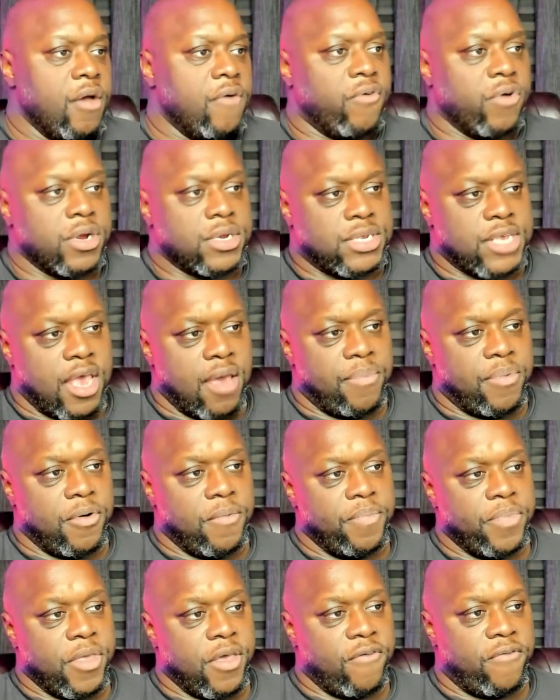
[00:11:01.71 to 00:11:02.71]
For
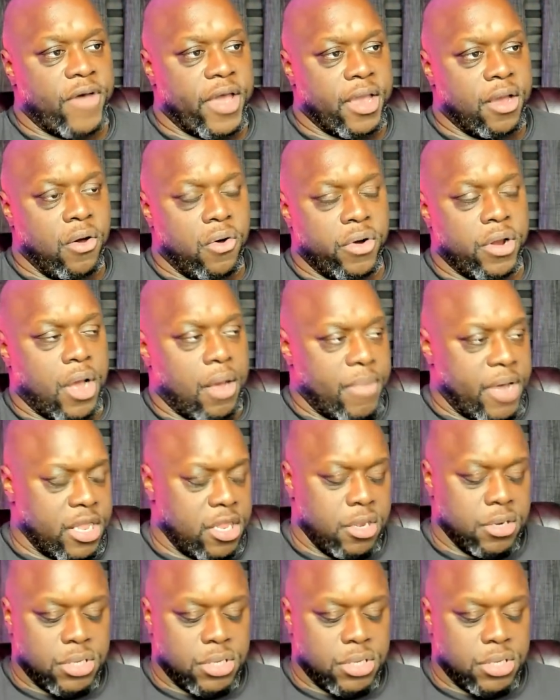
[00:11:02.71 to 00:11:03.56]
example, if I'm on